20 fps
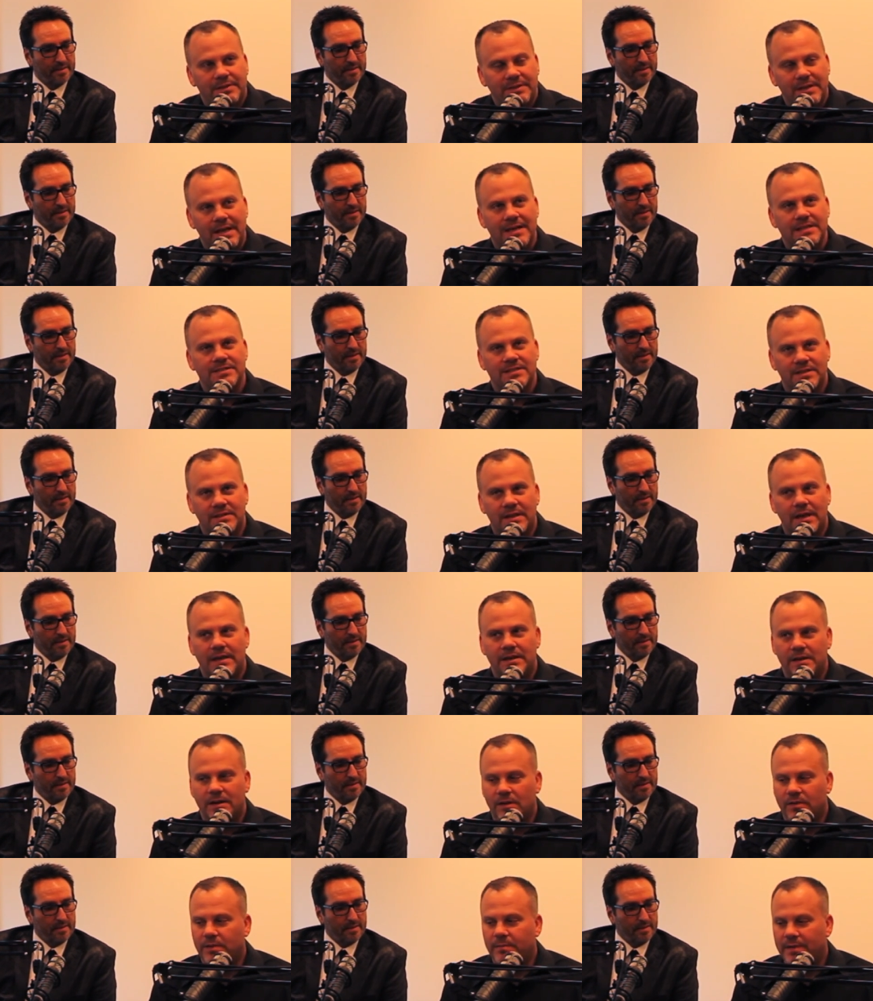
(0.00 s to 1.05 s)
Speaker 1: But that's
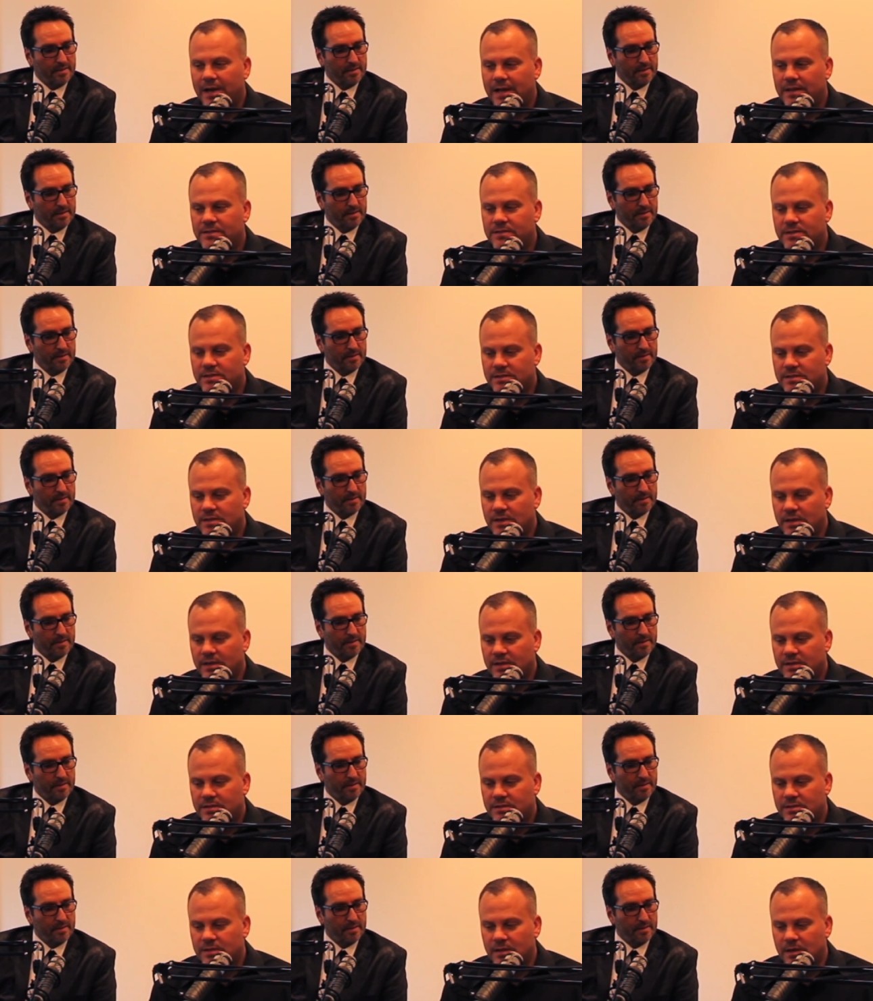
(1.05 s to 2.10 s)
the, you know, the balance
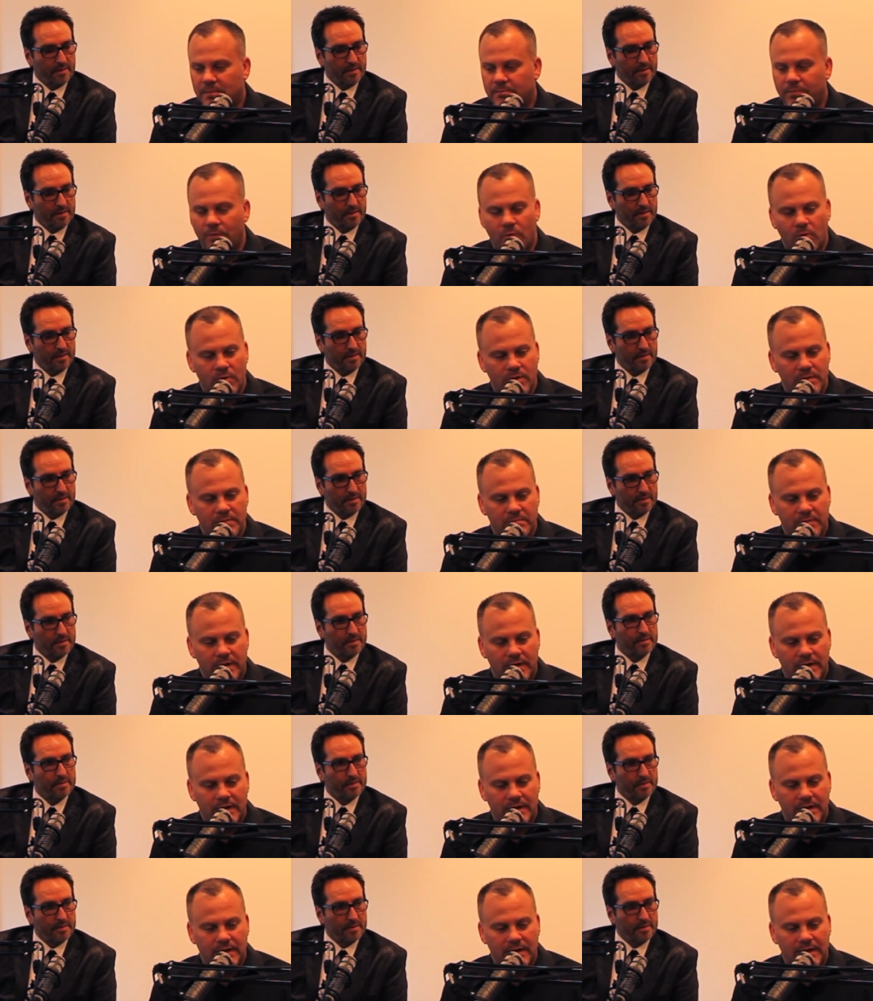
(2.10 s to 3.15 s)
is important,
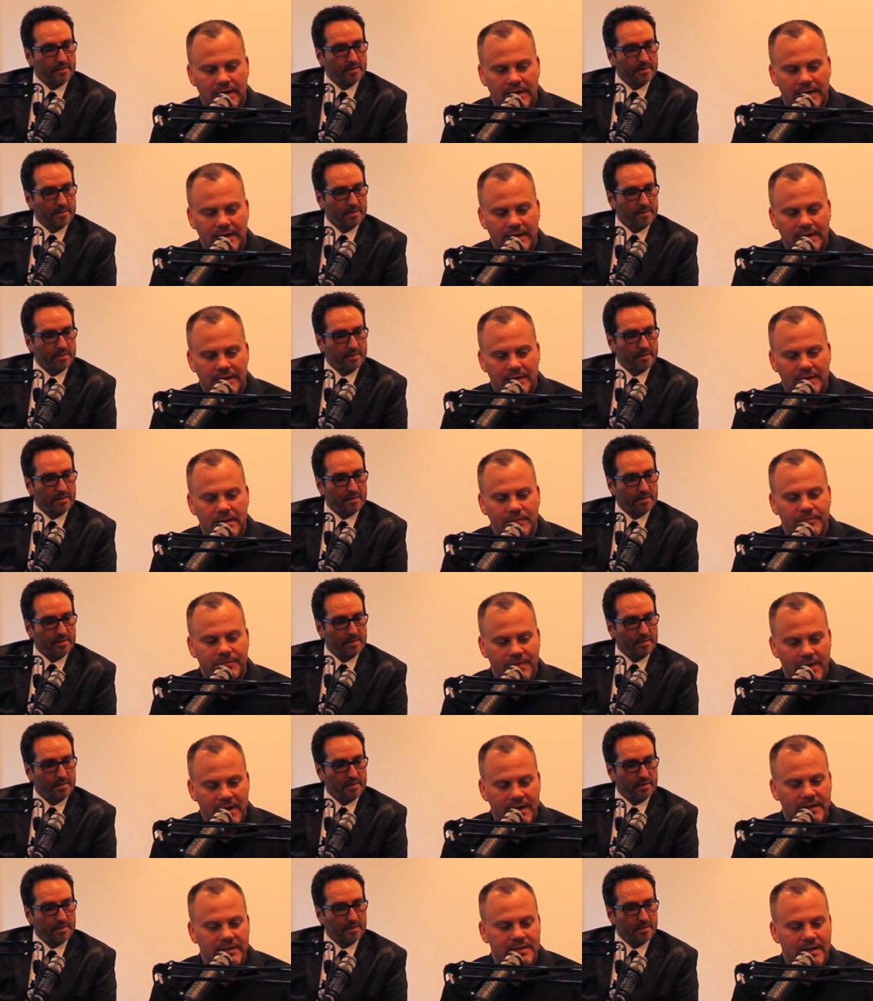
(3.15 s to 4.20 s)
but
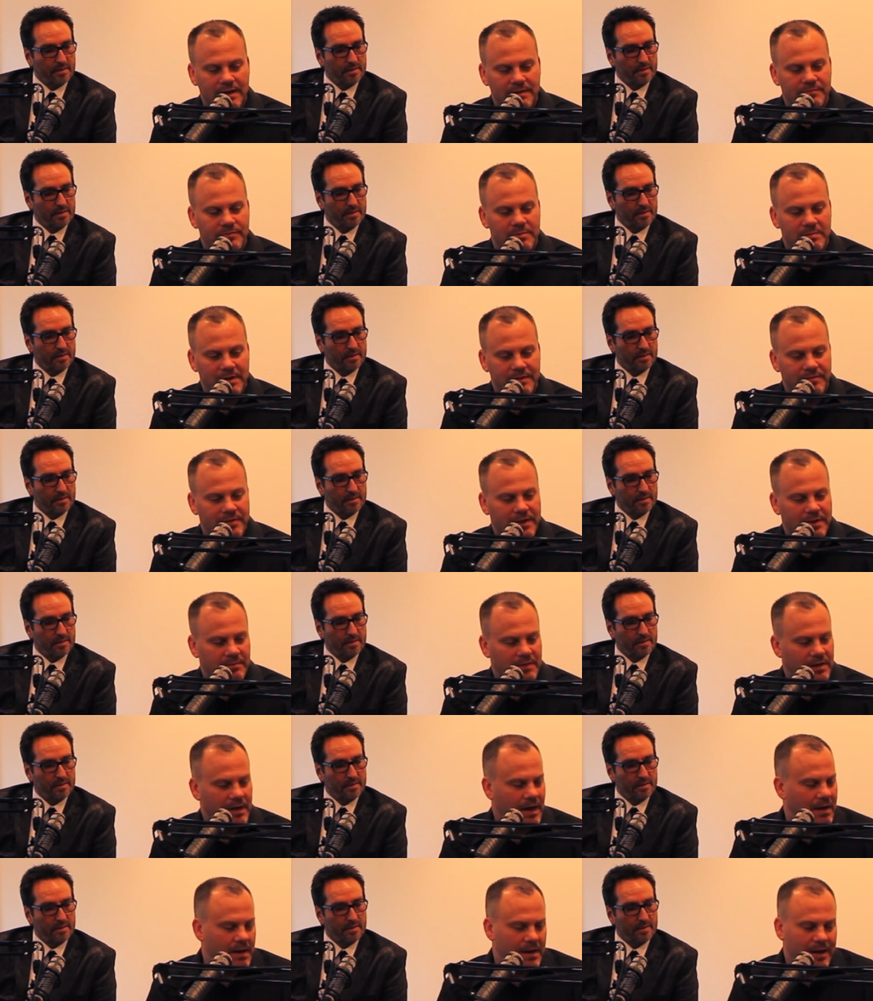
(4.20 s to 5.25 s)
finding time for my
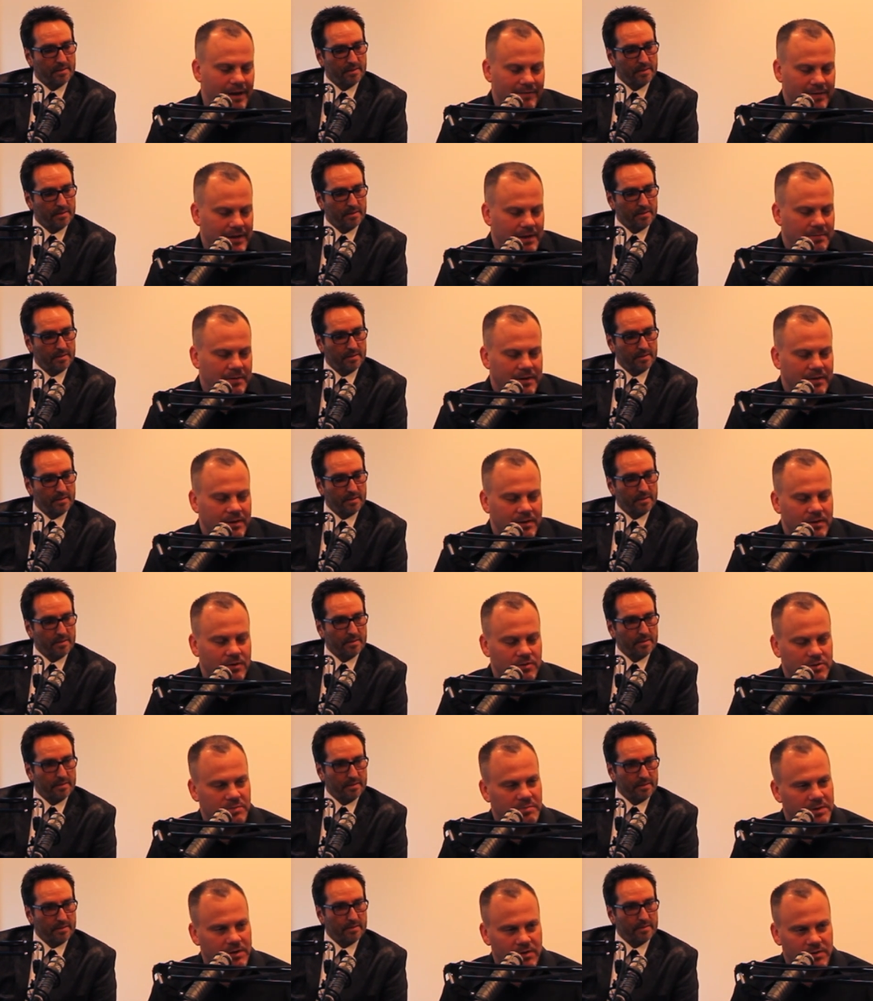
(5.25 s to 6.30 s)
family. I mean, anybody that
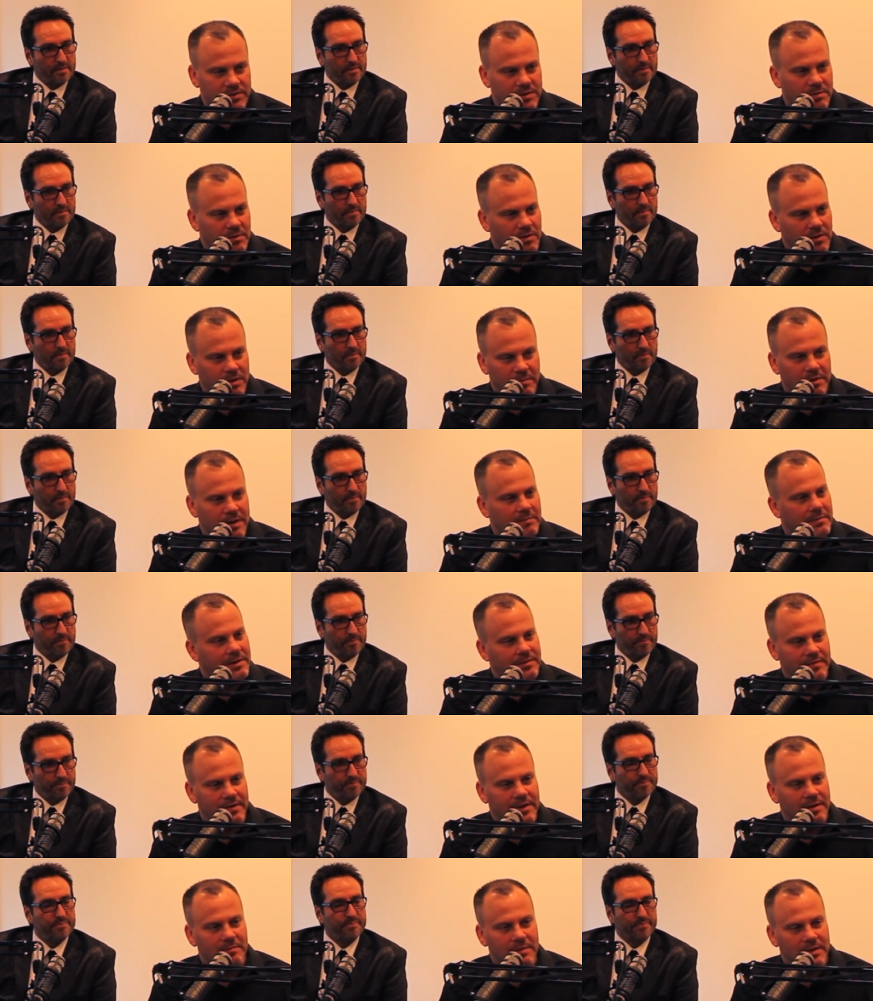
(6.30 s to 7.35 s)
knows me knows I'm all about
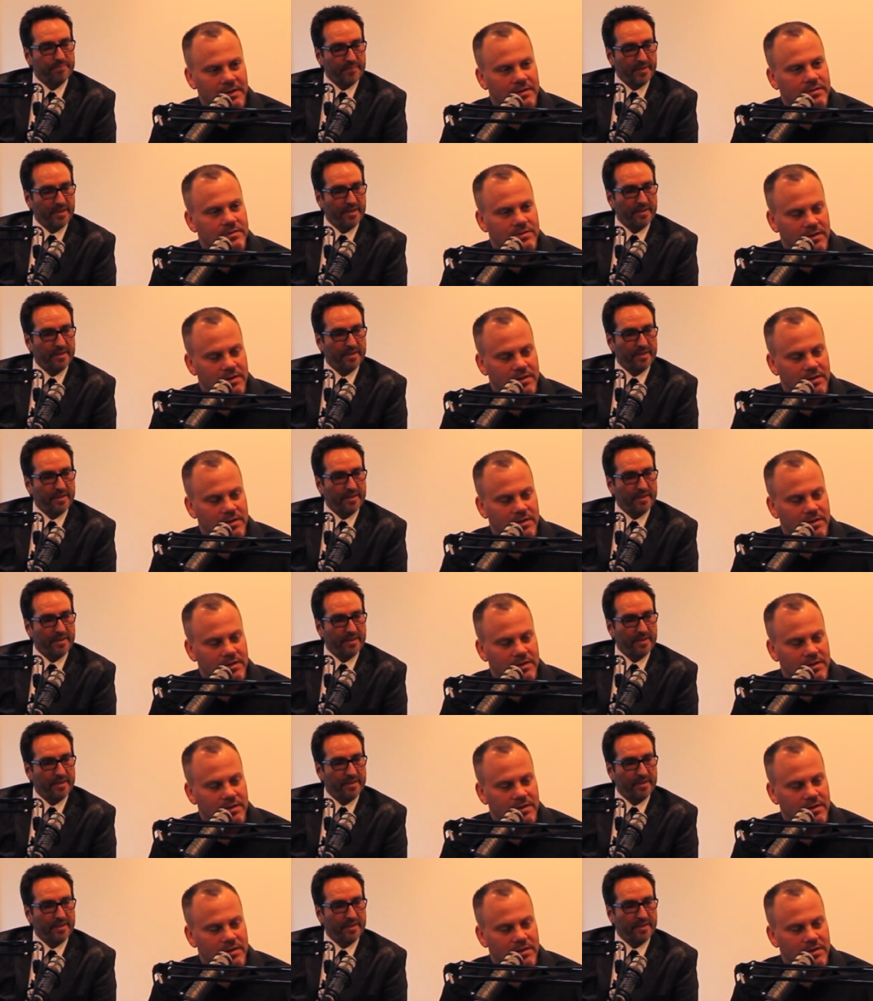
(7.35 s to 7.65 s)
my family.